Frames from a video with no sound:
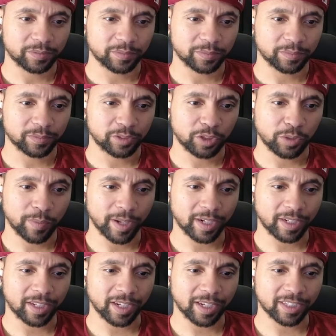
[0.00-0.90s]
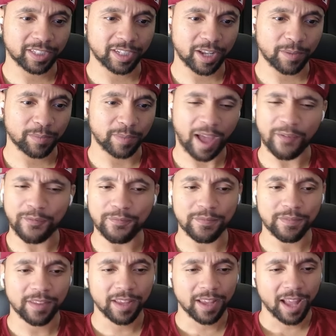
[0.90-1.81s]
You better think of something. I
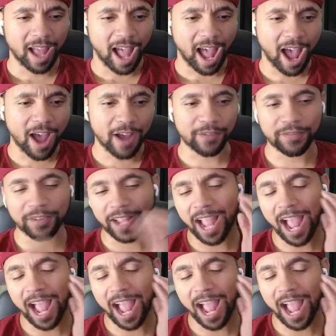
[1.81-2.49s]
forgot